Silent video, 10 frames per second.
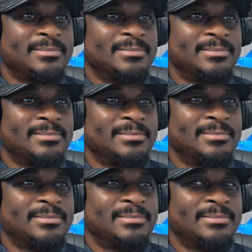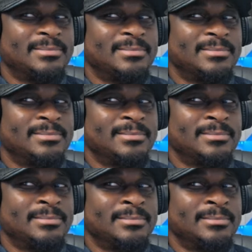
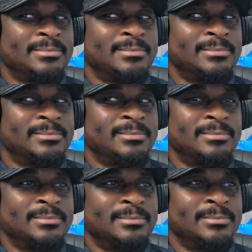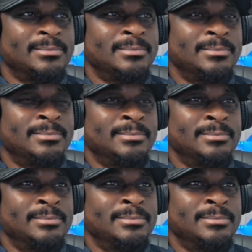No words are spoken by the person on screen.